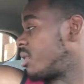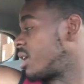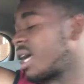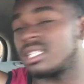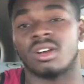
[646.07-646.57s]

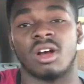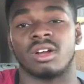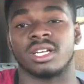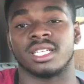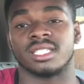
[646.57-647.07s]
nice car
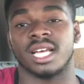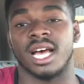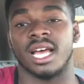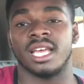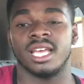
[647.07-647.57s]
on the
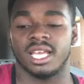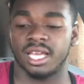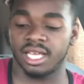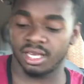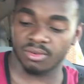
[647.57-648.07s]
inside.
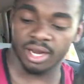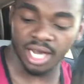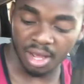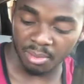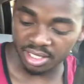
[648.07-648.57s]
And right
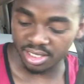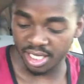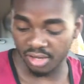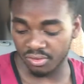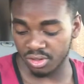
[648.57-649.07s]
now I'm about to
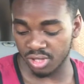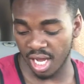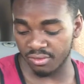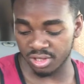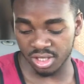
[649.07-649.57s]
take it for a
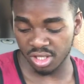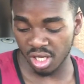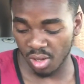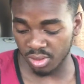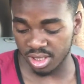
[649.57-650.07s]
drive and just show
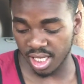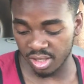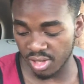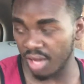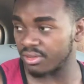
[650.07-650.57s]
y'all what it's
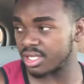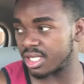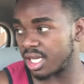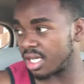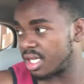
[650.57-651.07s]
like driving this
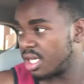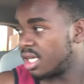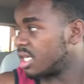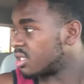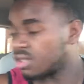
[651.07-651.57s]
thing.
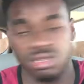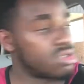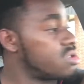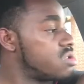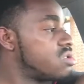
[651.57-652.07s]
So
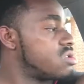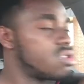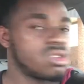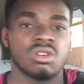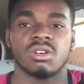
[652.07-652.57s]

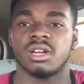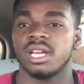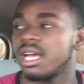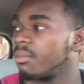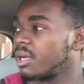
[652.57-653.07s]

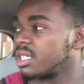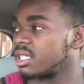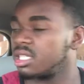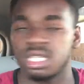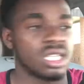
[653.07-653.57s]
now I'm about to
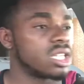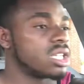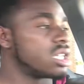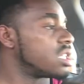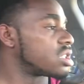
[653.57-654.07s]

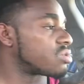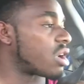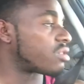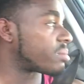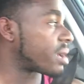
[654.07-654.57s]
swerve up